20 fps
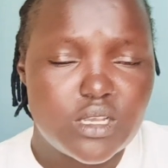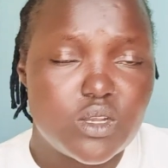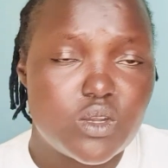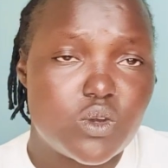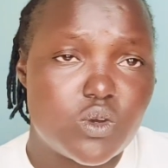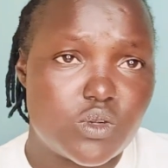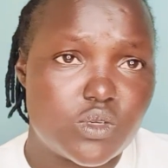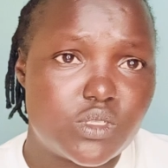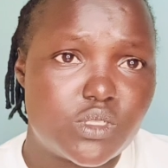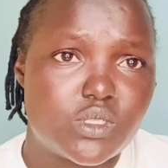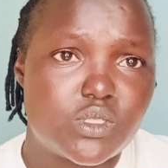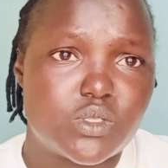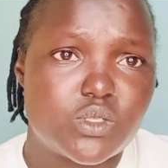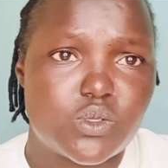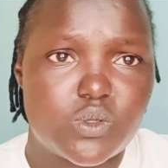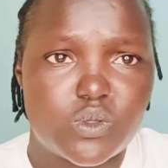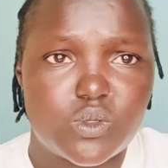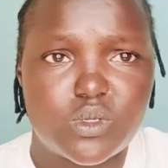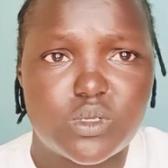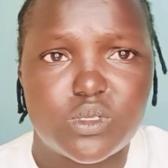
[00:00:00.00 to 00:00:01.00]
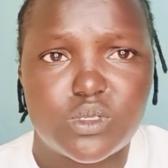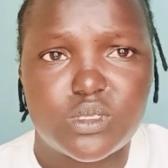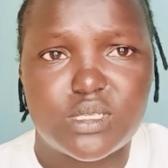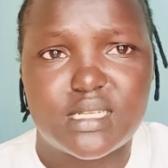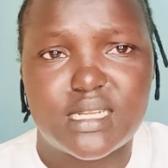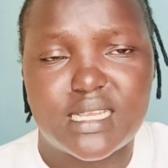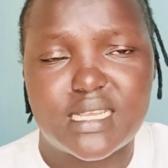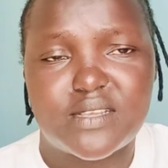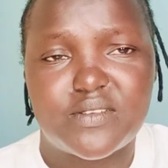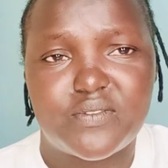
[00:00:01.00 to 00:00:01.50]
also
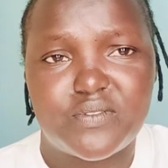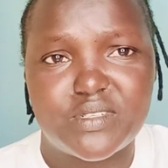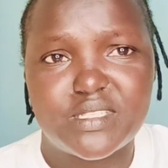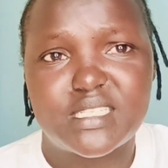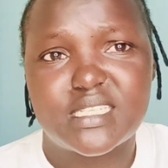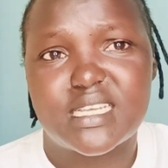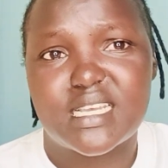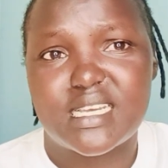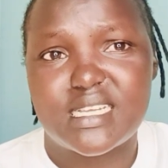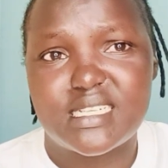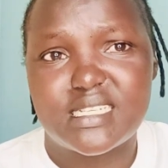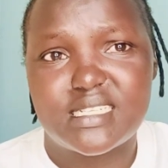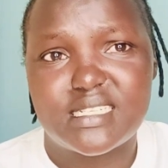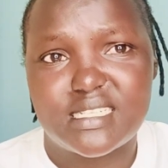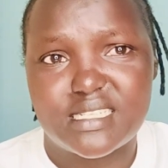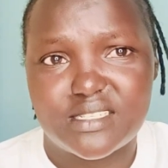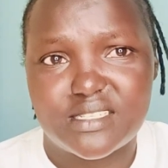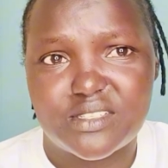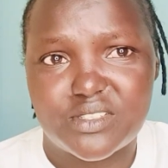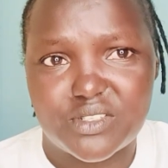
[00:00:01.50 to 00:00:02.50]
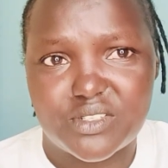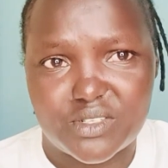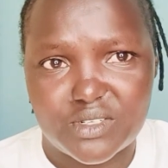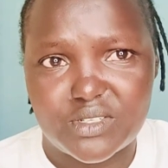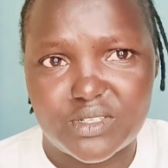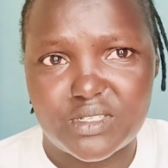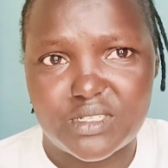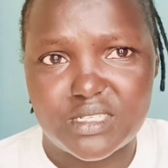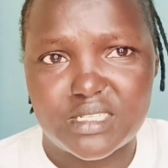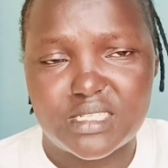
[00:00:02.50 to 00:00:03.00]
like physically
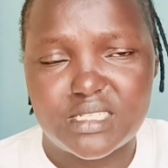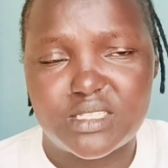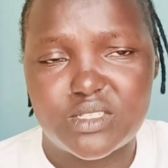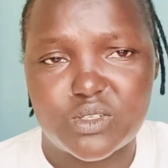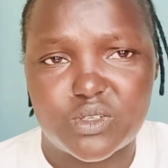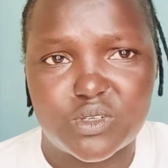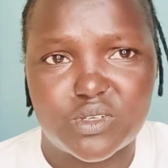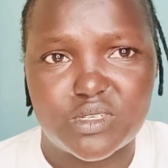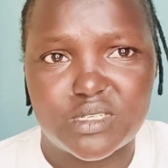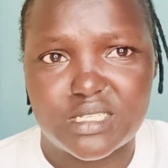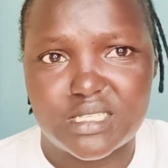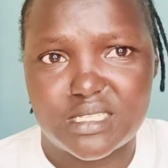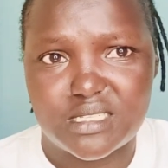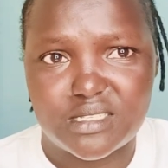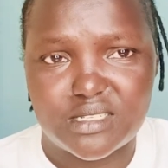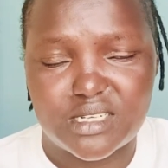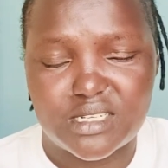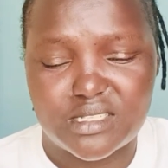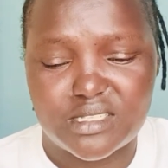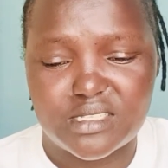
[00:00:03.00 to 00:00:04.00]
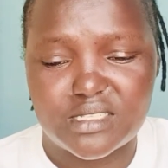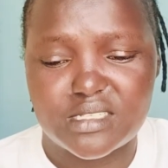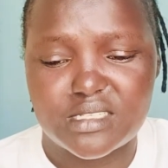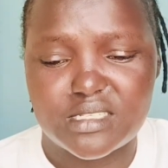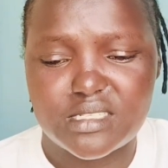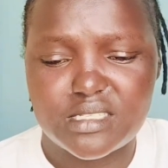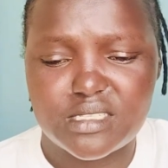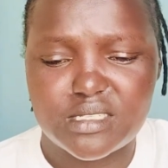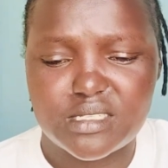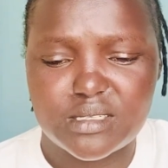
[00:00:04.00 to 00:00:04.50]
destroying it or distracting
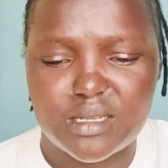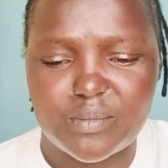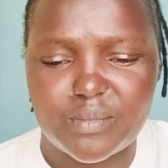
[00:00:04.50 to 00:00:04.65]
it,